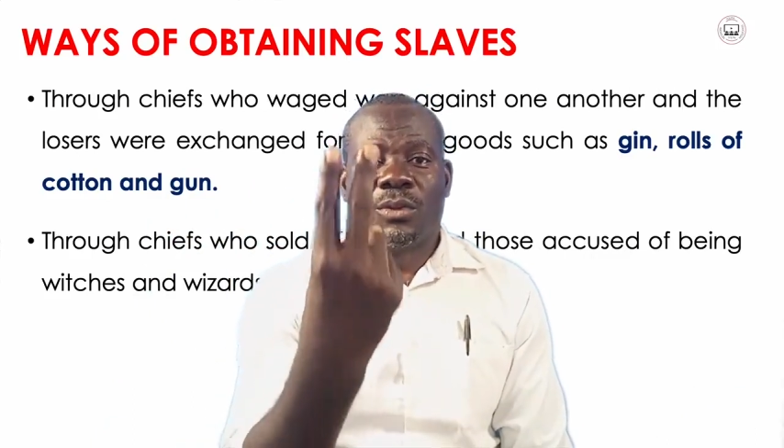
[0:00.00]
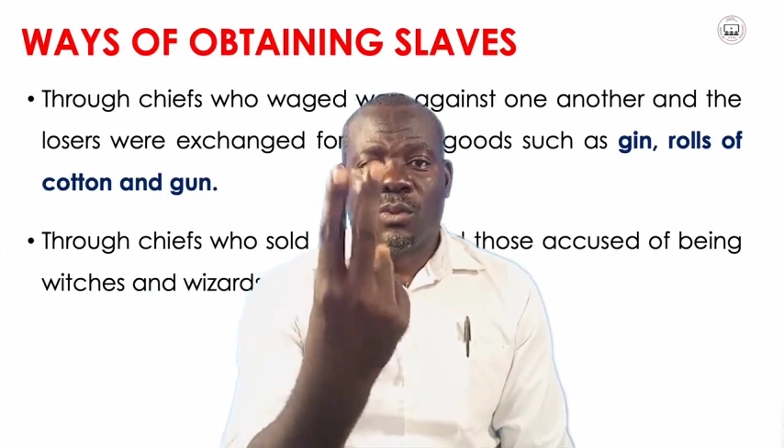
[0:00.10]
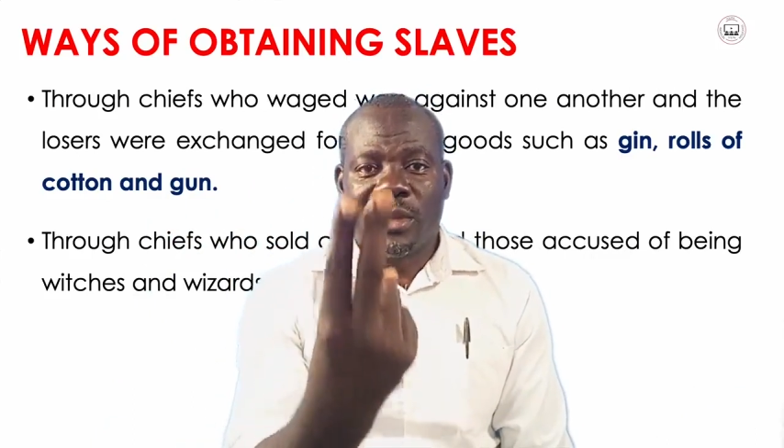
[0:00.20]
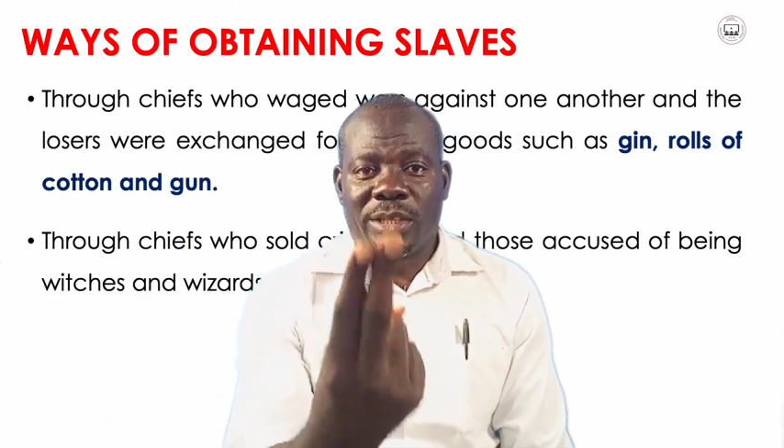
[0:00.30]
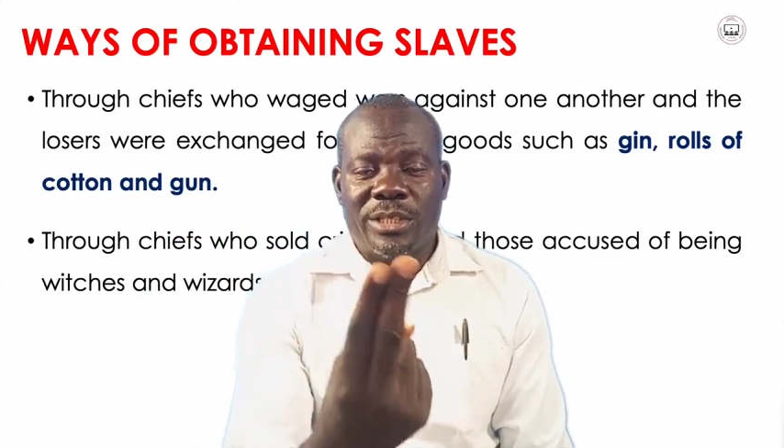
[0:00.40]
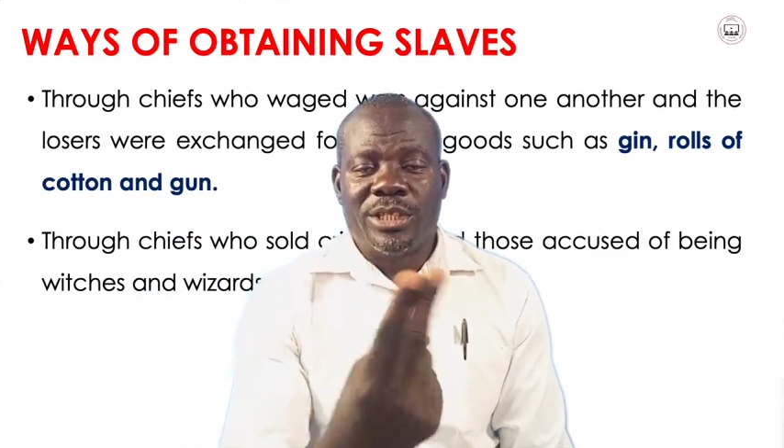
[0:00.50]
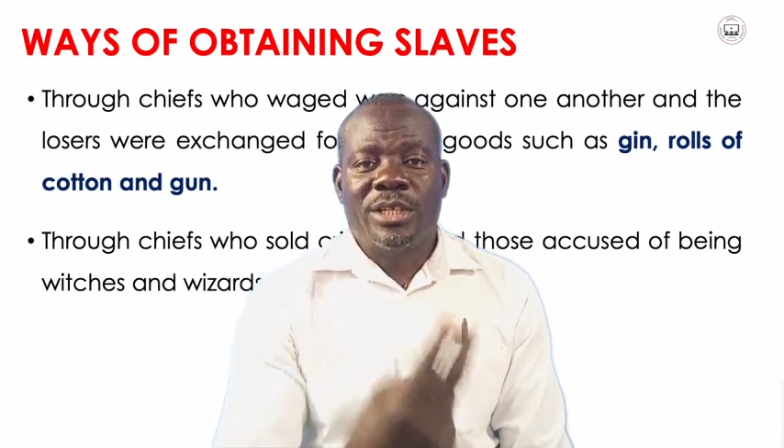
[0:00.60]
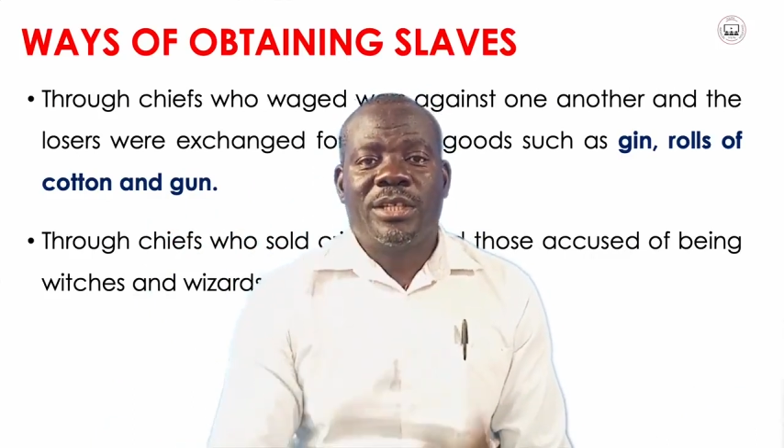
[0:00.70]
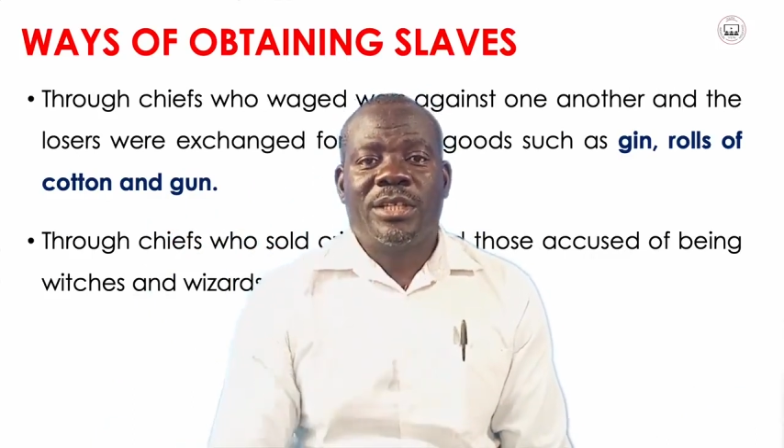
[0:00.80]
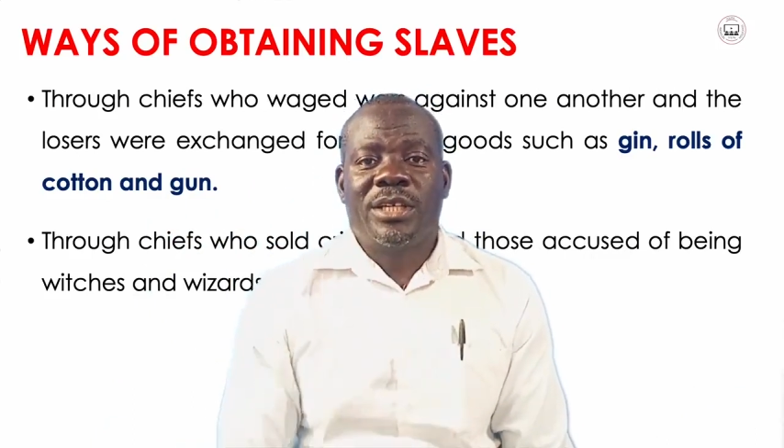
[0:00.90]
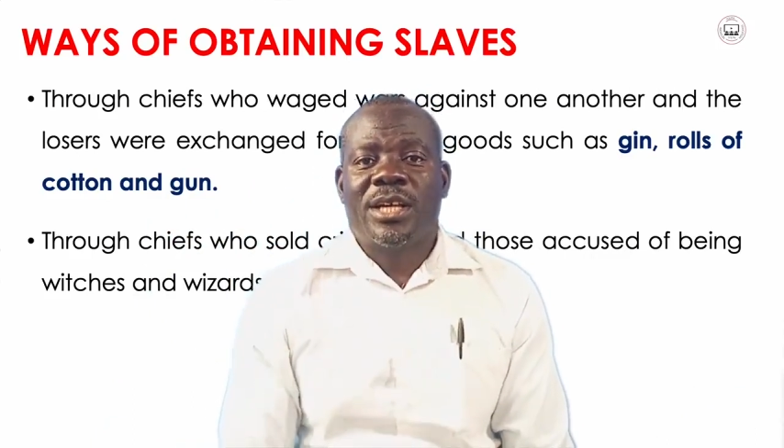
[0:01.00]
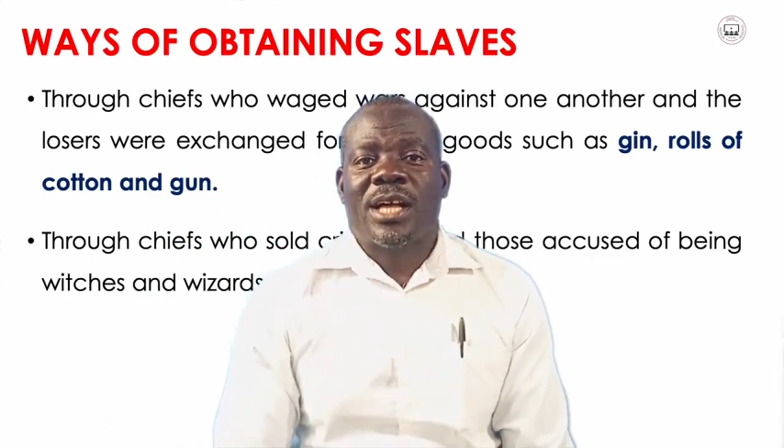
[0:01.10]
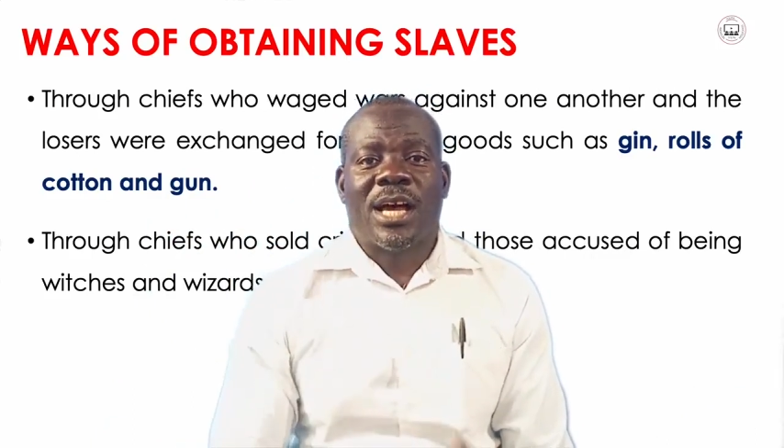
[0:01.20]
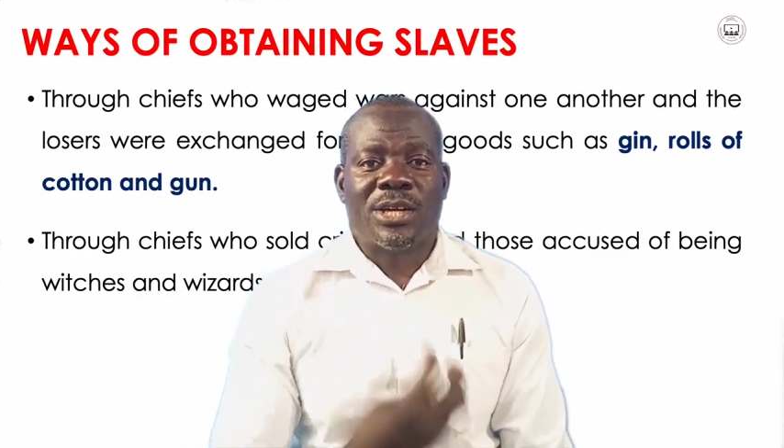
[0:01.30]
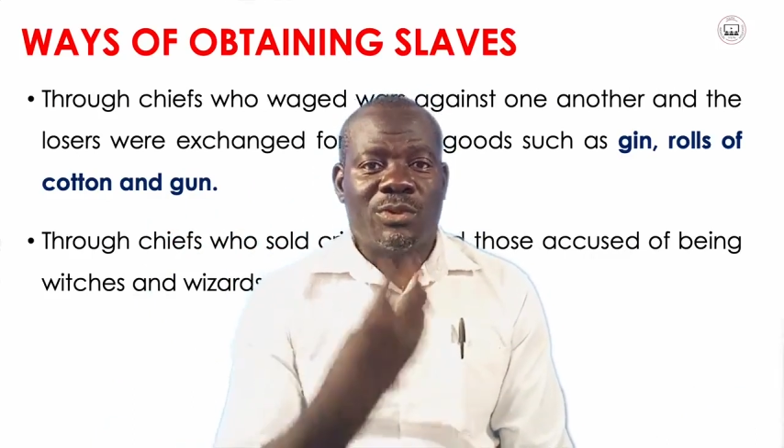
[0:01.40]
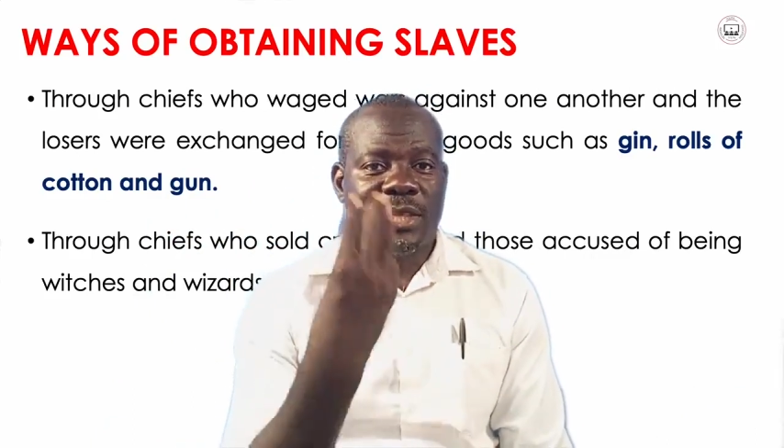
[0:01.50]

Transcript: with gin, and